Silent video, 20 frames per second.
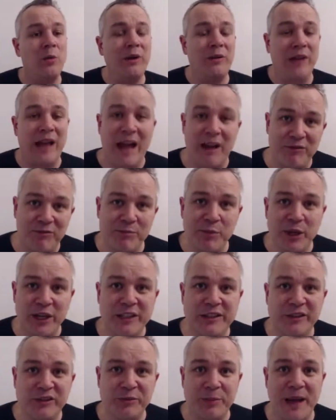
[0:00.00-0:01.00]
we'll have
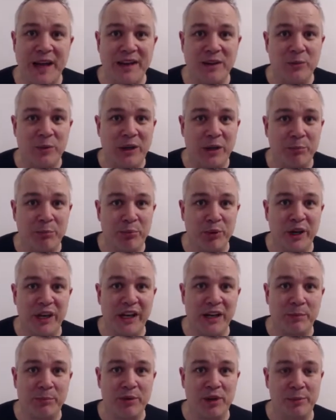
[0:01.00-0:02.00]
money to spend and we can bring
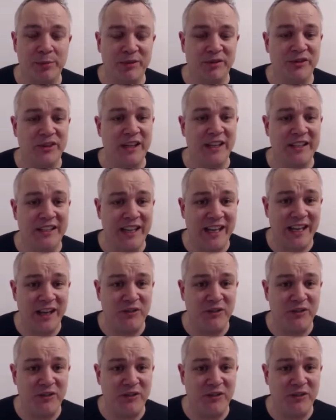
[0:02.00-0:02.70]
in a proper striker